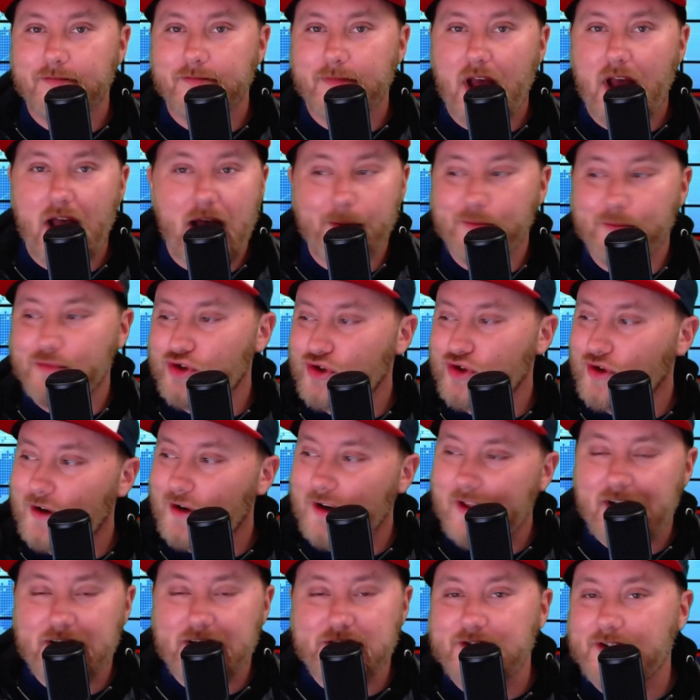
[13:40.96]
I'm sure
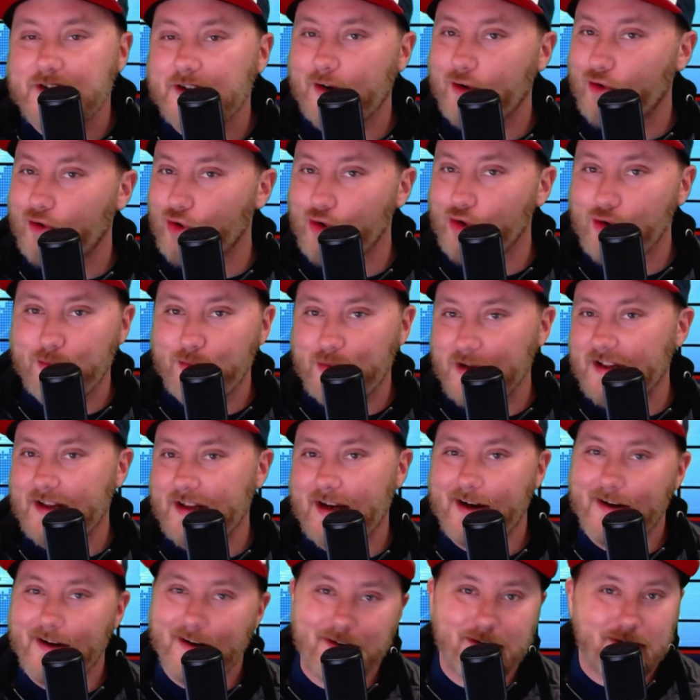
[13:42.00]
there's a group in
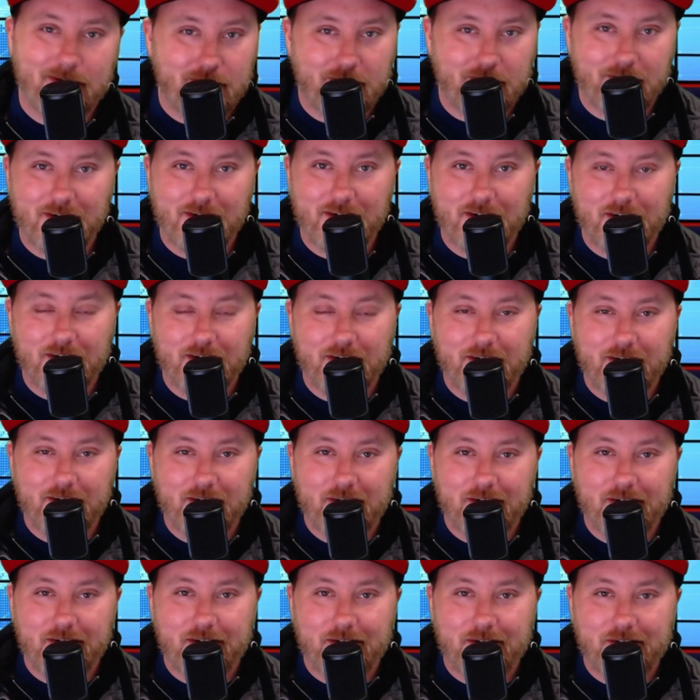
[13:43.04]
there
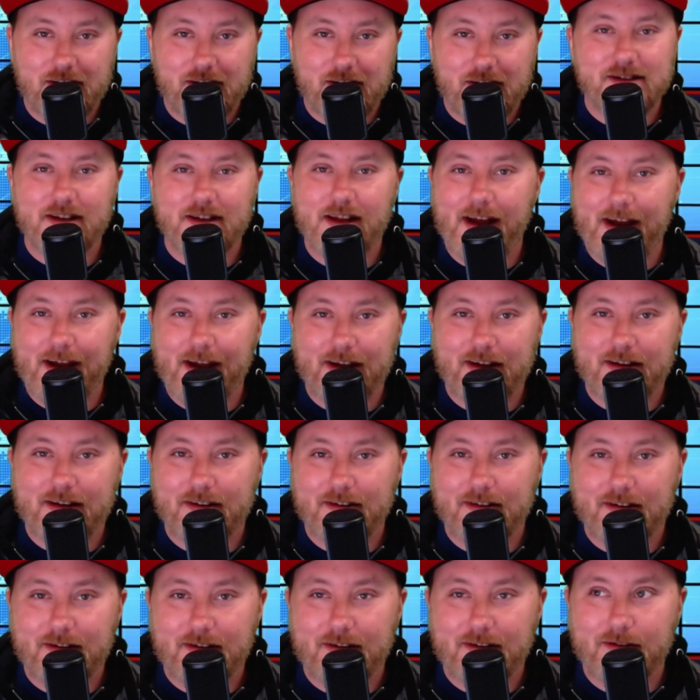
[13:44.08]
that's like,
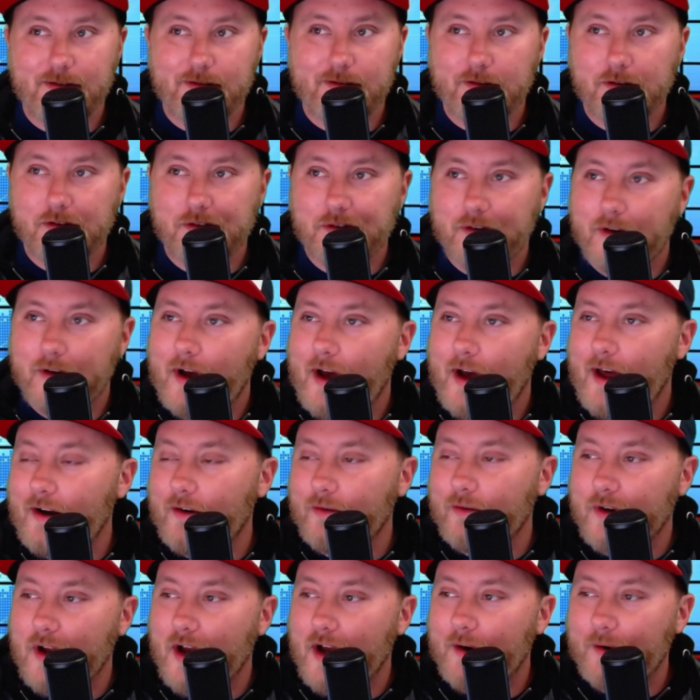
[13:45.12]
I
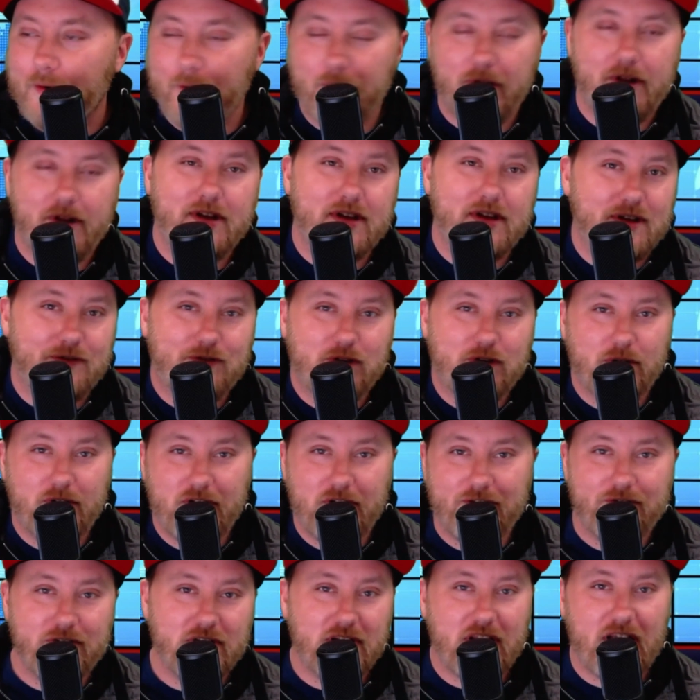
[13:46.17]
don't know, if you
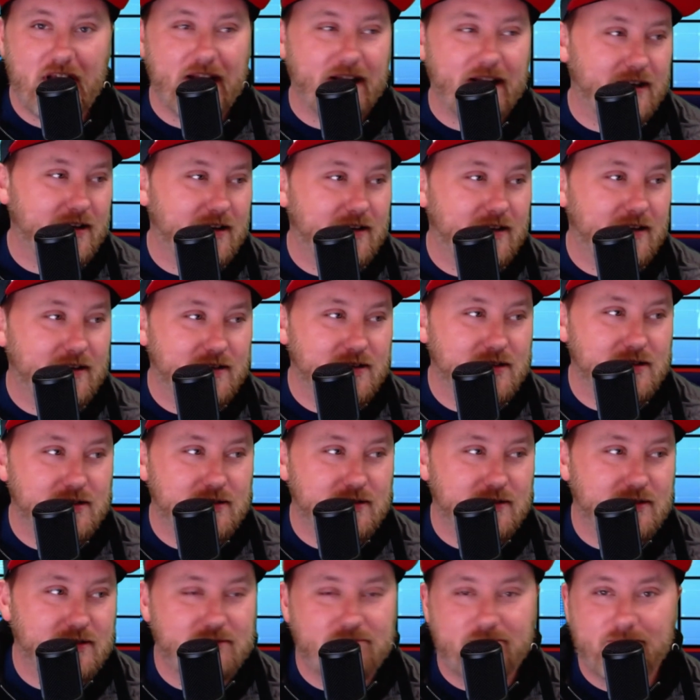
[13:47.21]
live in like
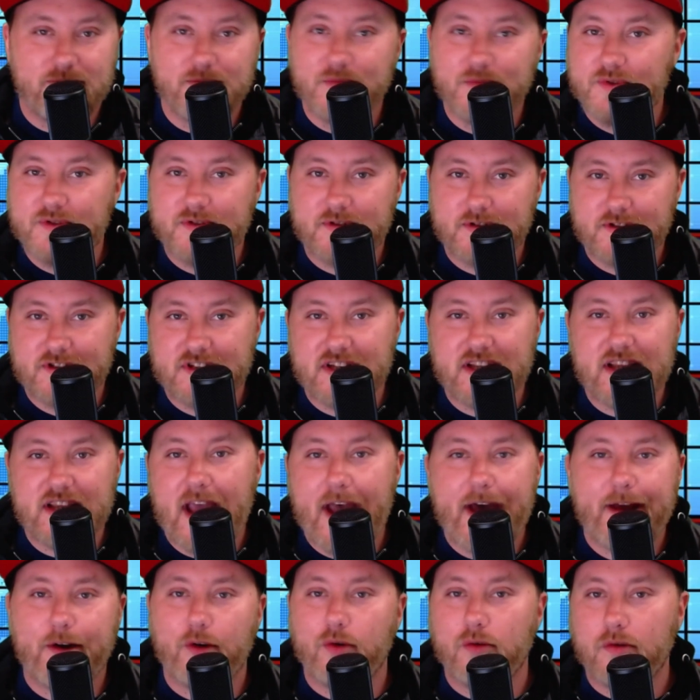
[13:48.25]

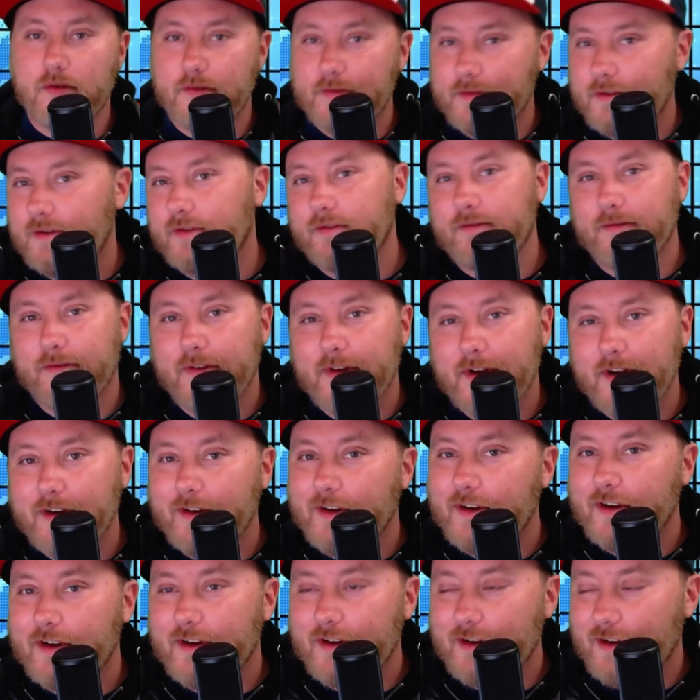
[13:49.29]
Seattle,
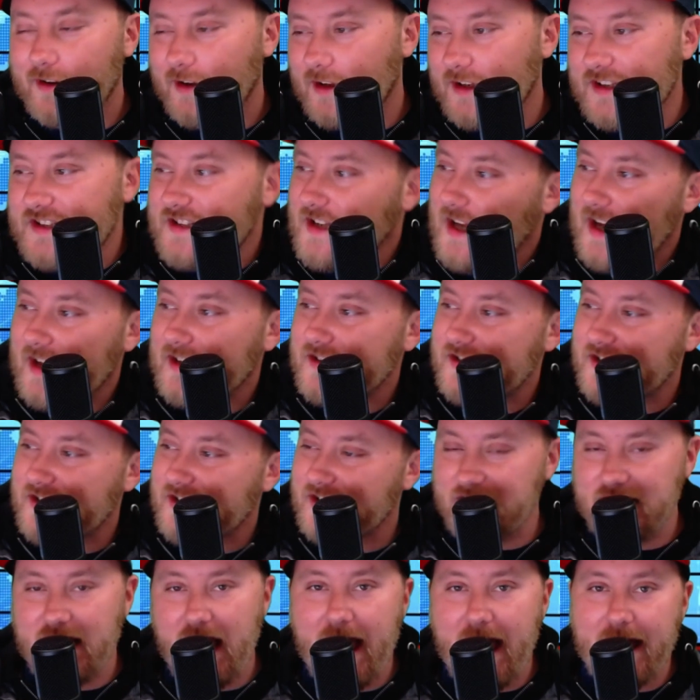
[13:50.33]
you can say
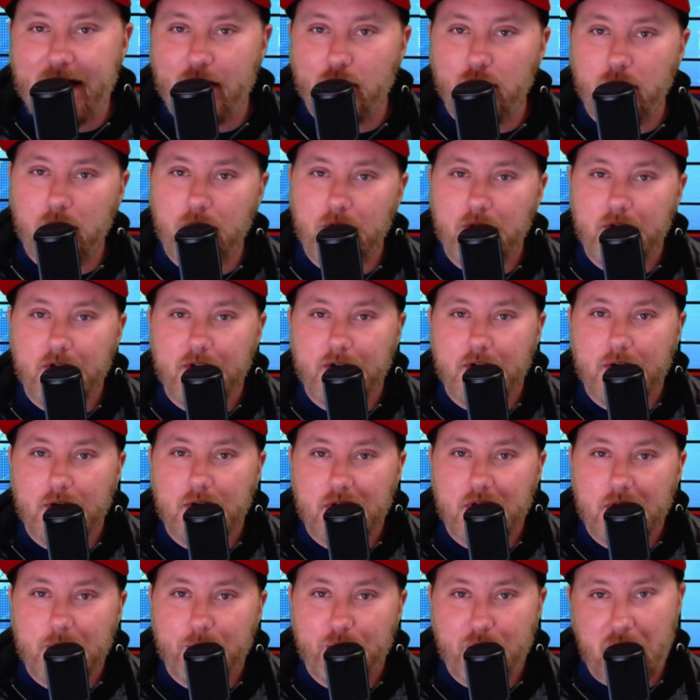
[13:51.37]
Seattle
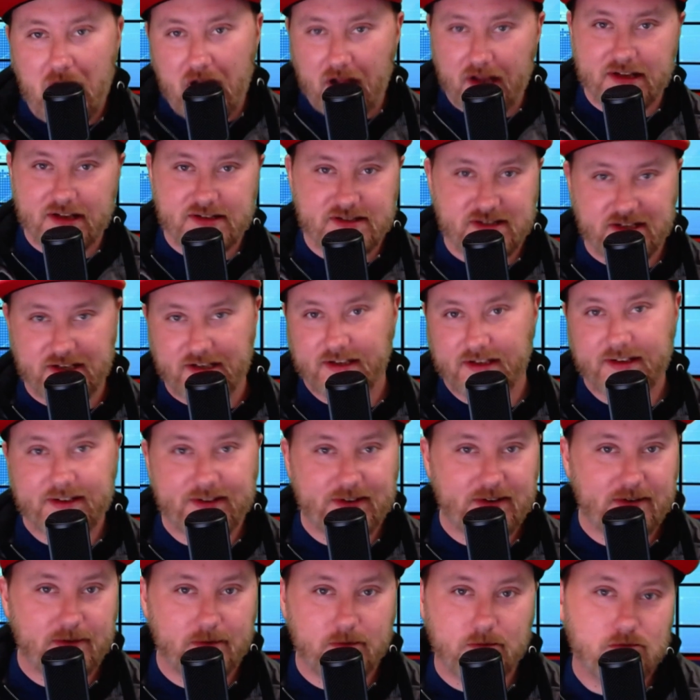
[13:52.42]

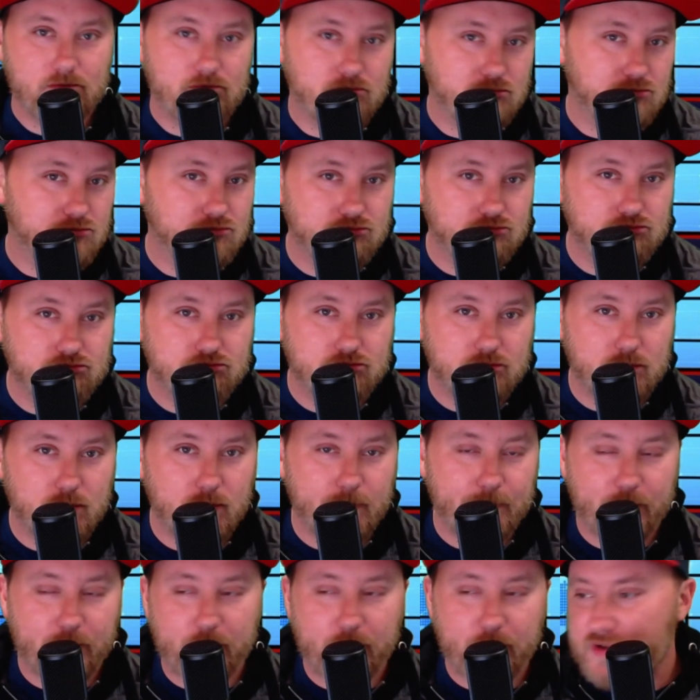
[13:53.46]
politics,
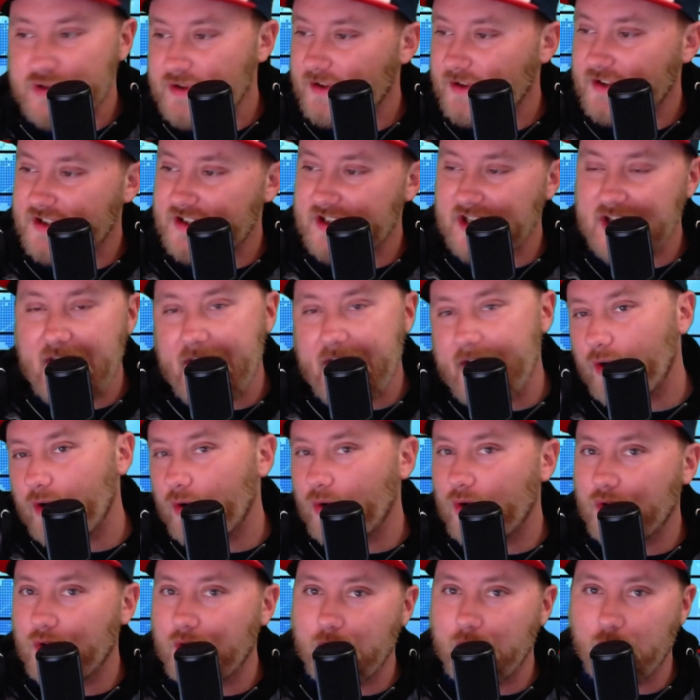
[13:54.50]

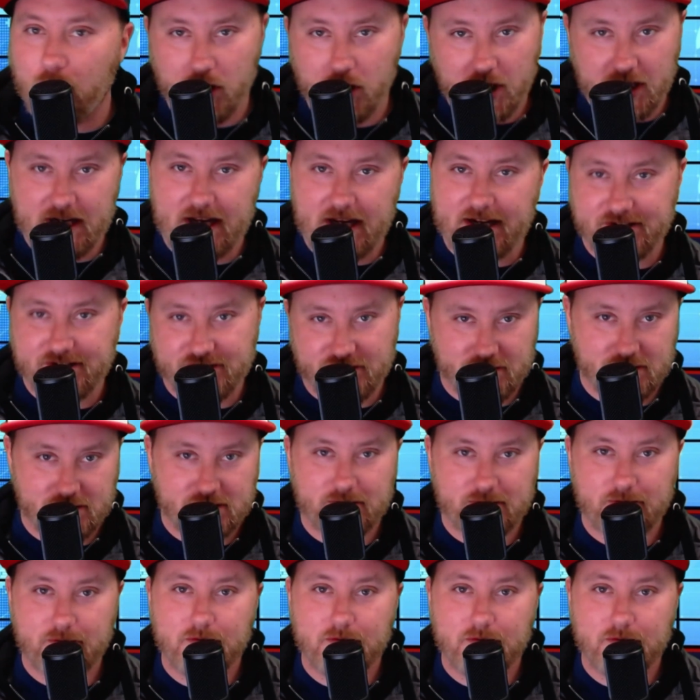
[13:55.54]
Seattle organizers.